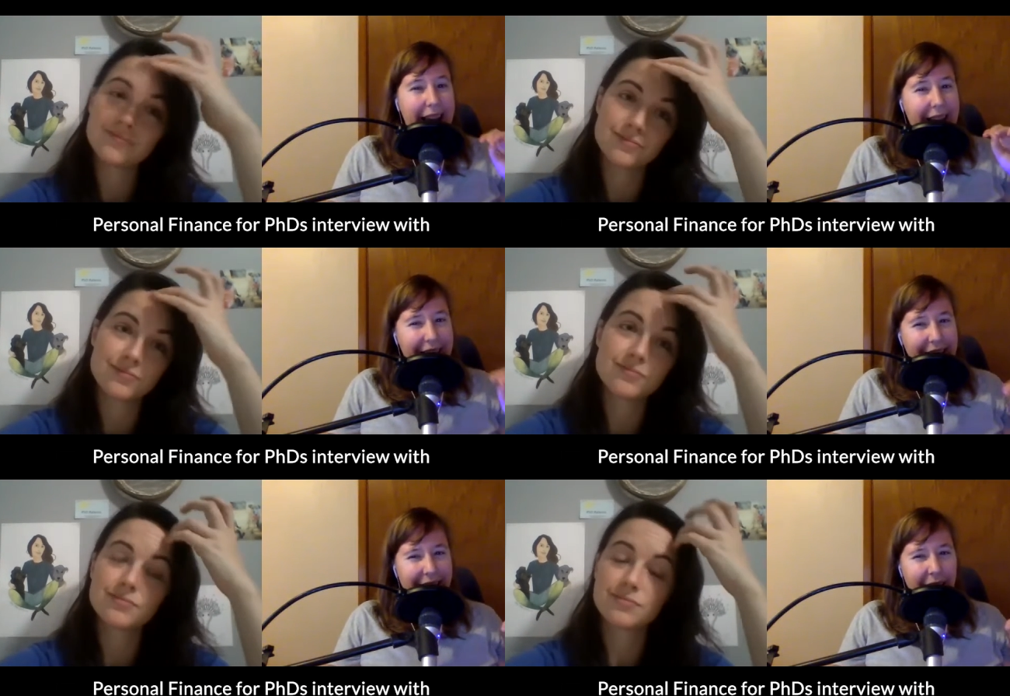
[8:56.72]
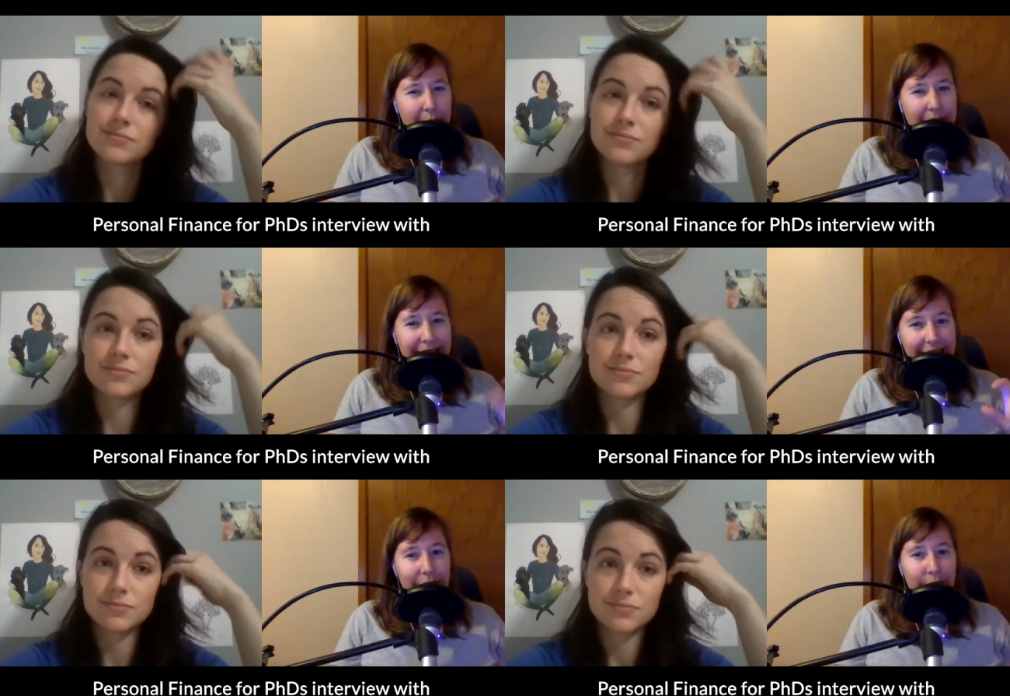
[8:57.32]
Speaker 1: and the income
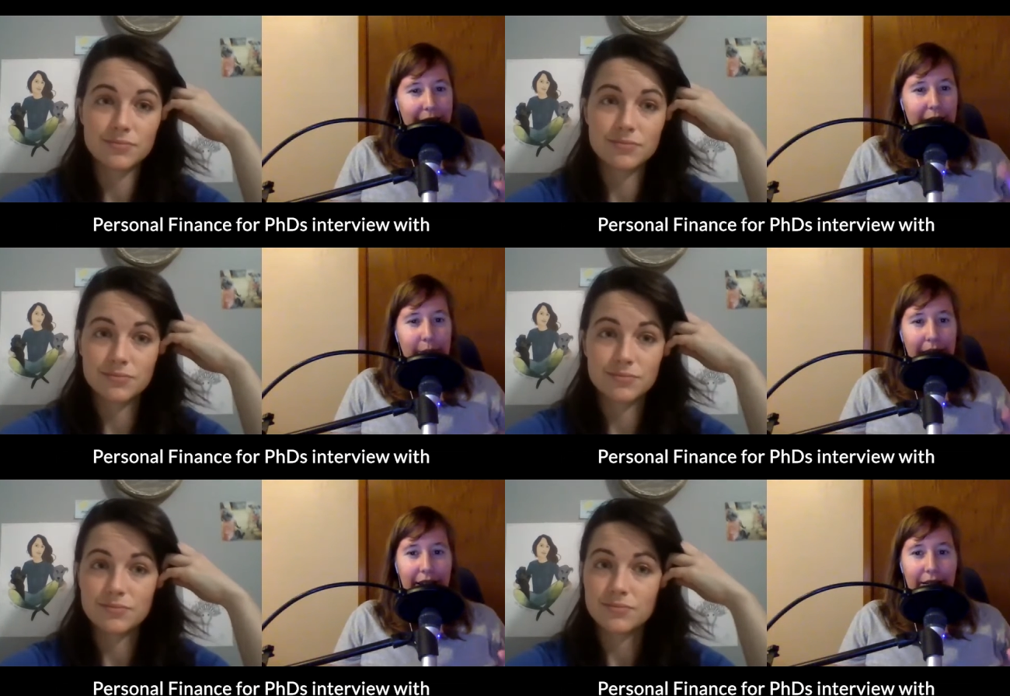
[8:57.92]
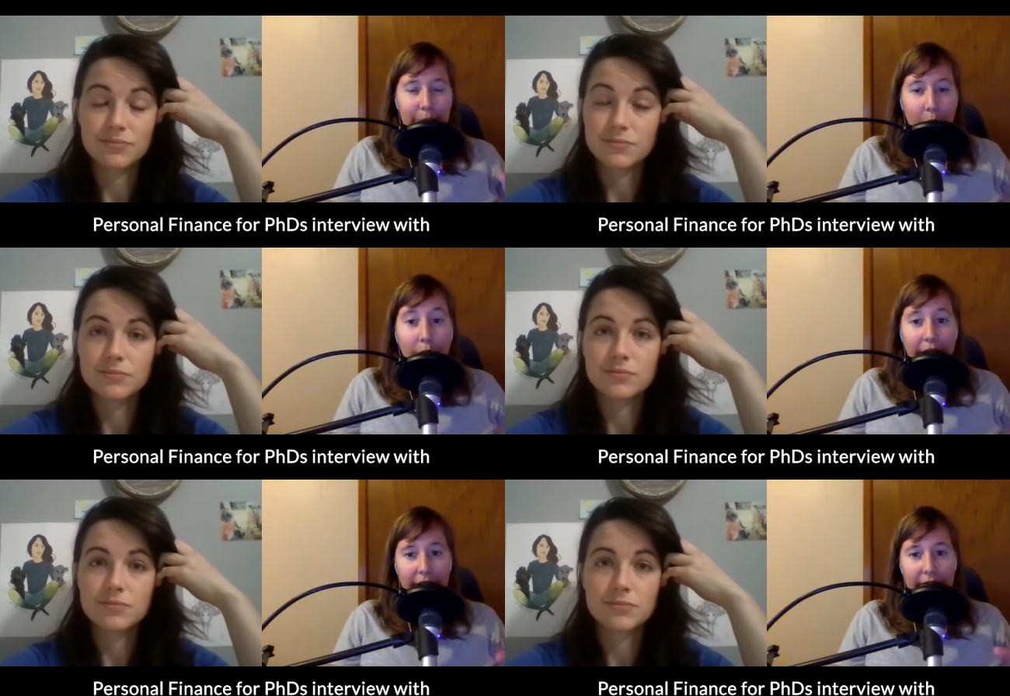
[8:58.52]
is not really the main
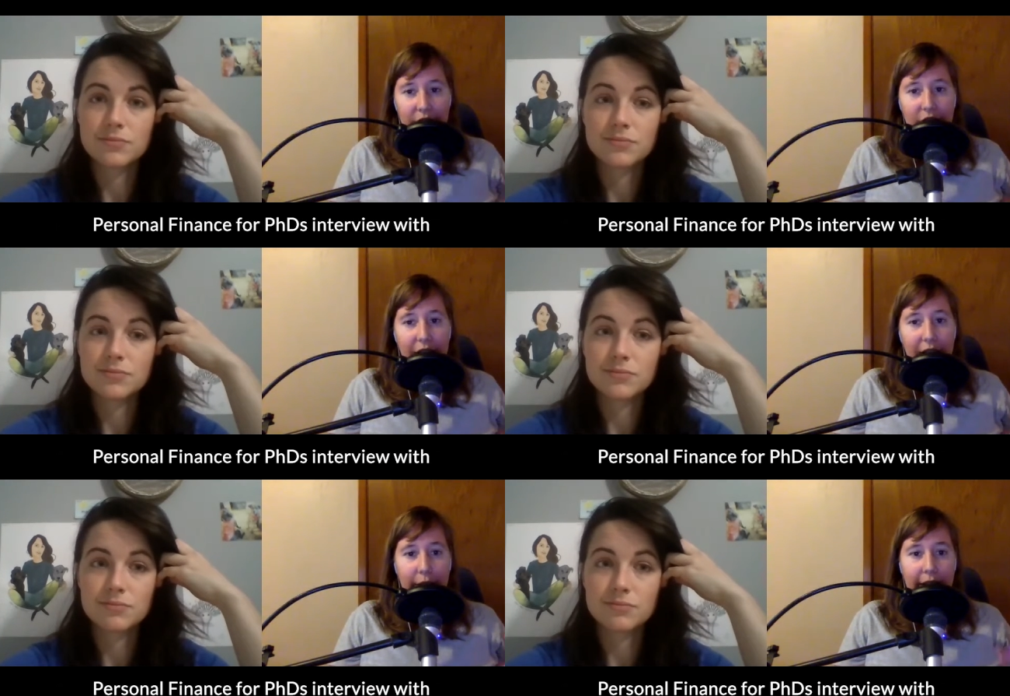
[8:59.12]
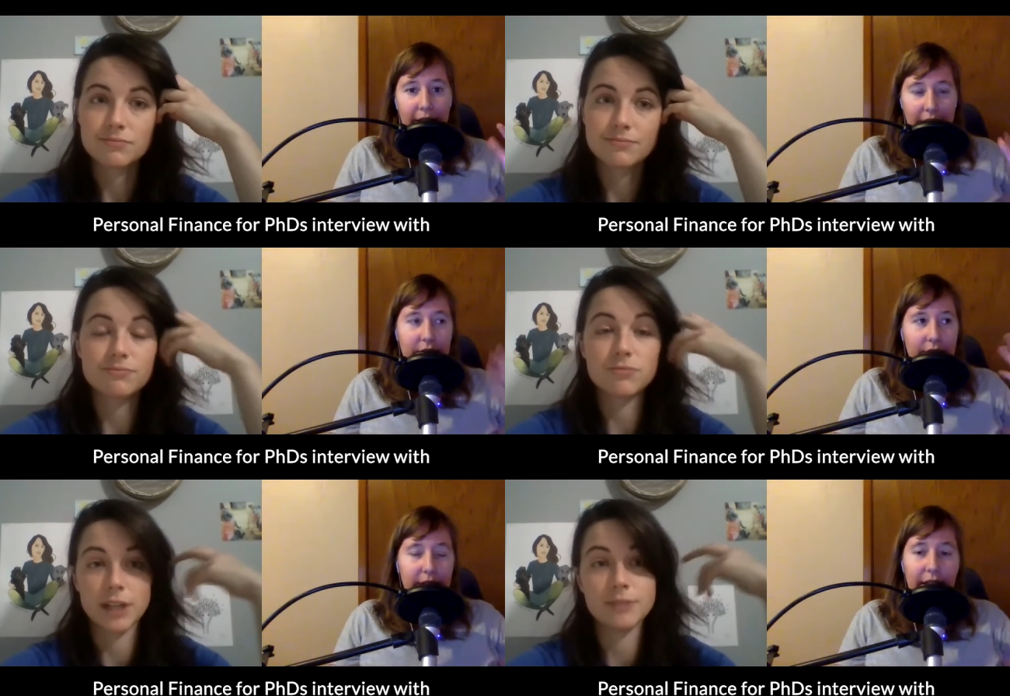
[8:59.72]
point of the job, right?
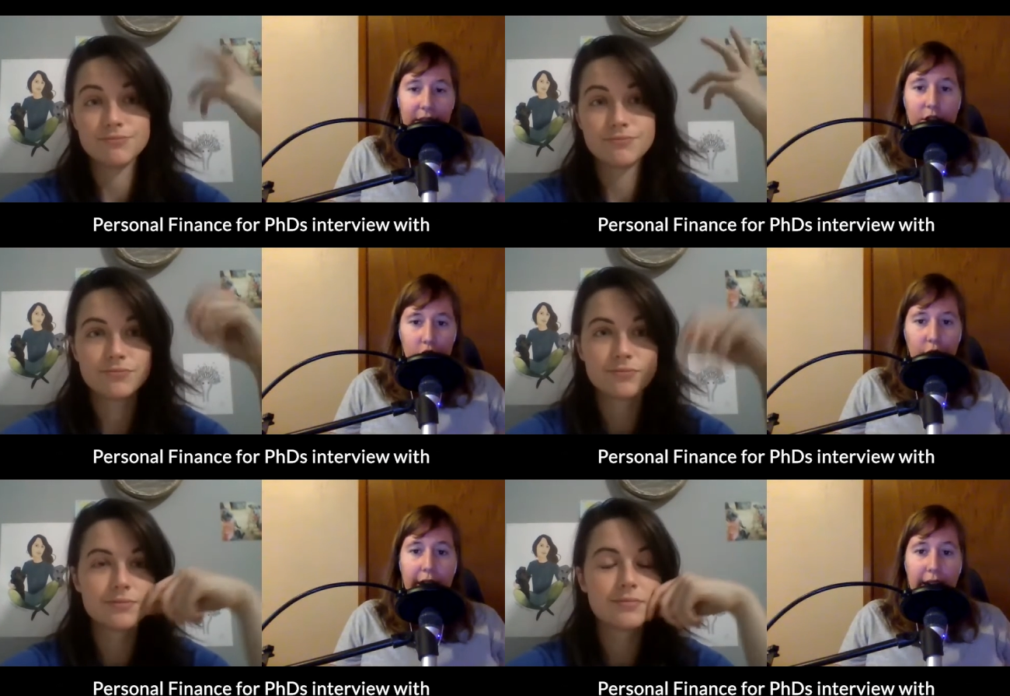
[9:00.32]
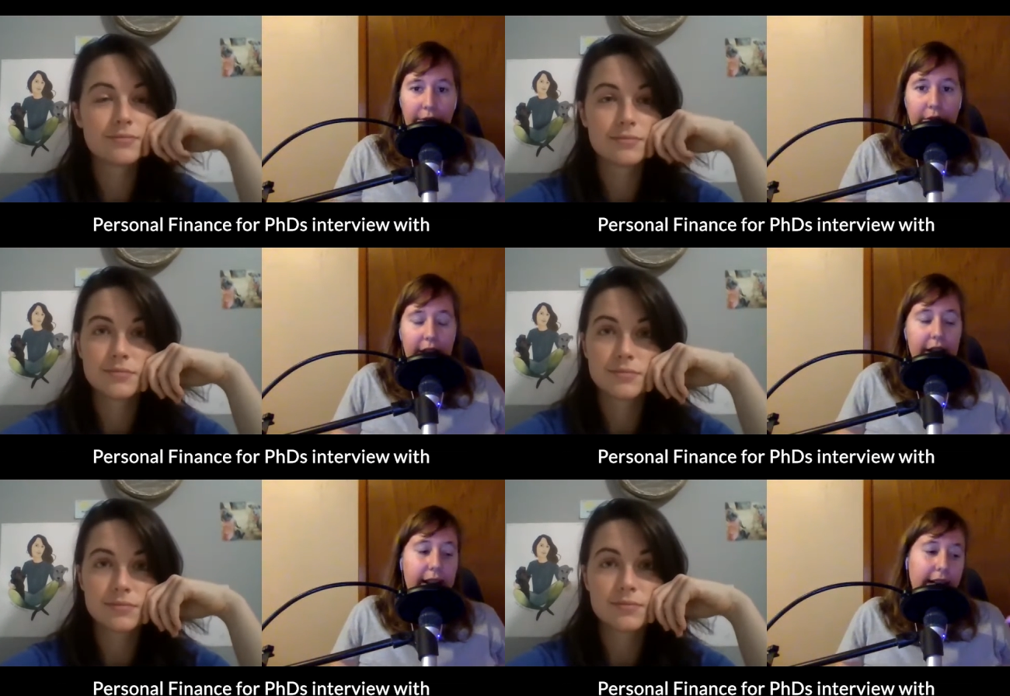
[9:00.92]
The it's the training for
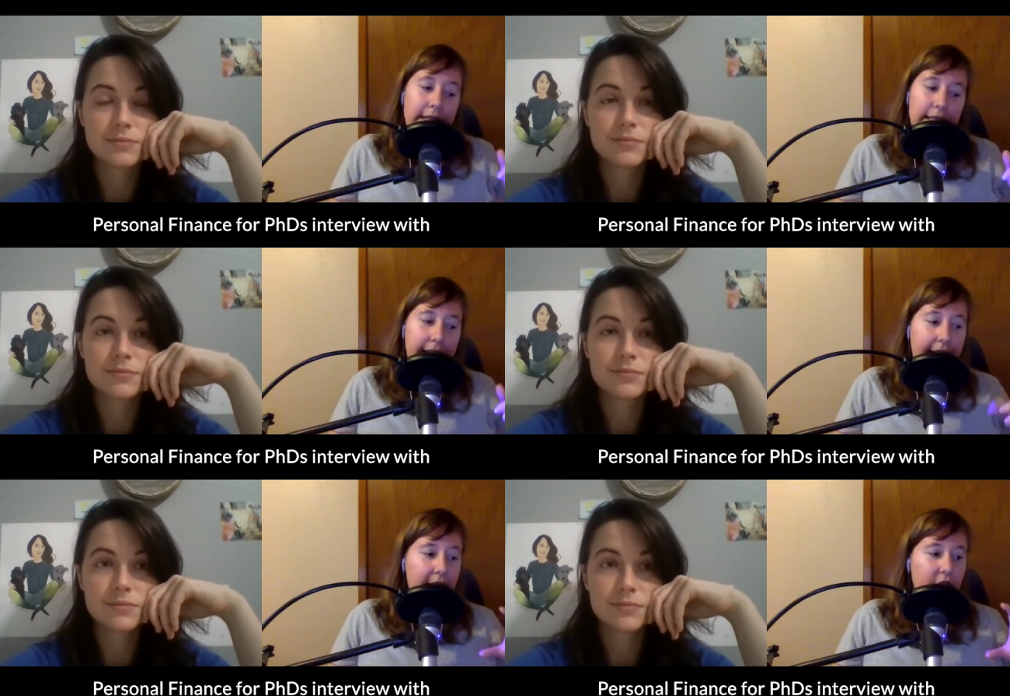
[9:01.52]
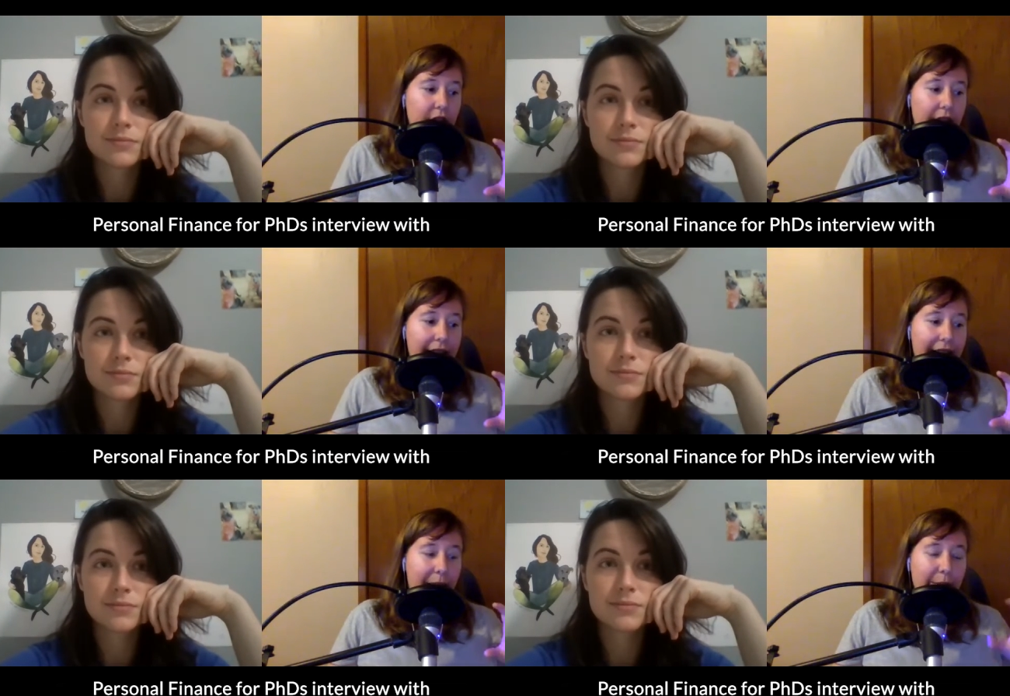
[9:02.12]
that next stage.
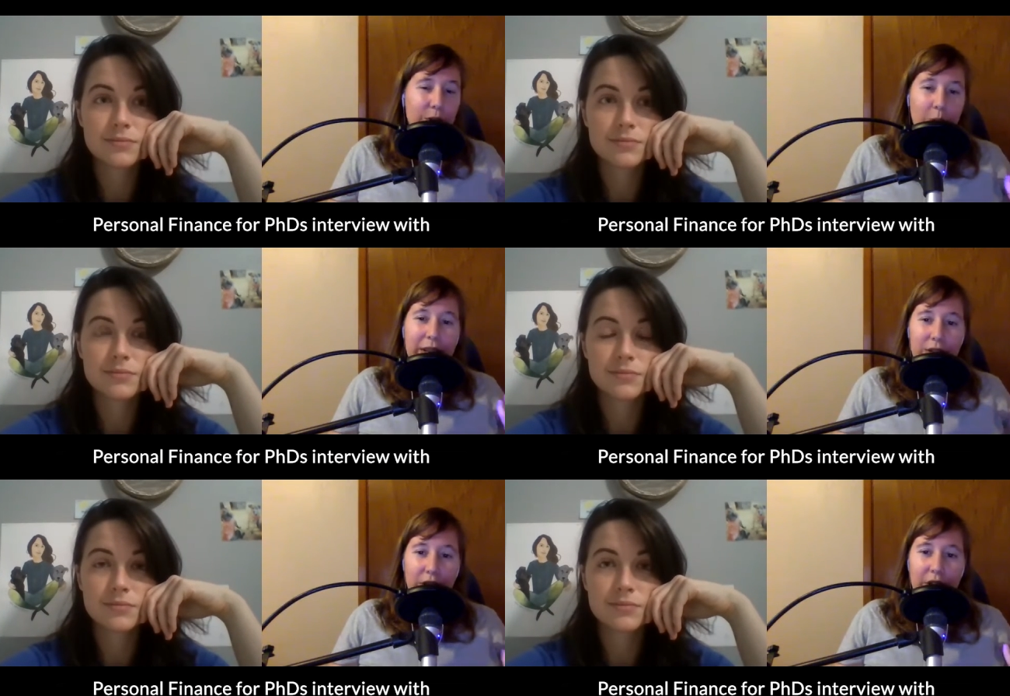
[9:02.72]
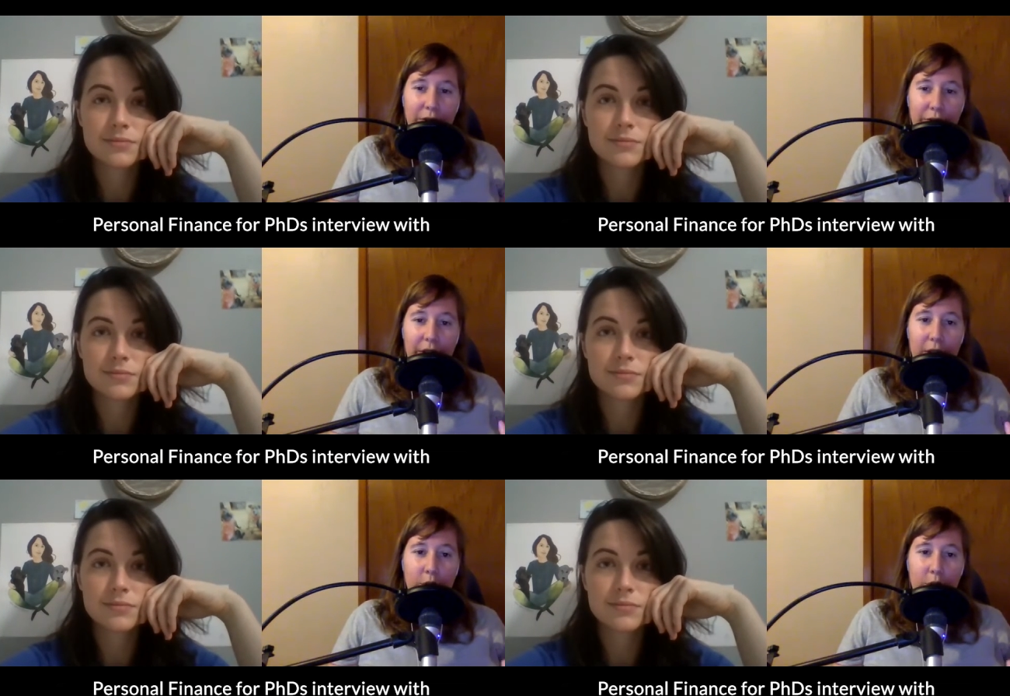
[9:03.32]
Um, and so we start to feel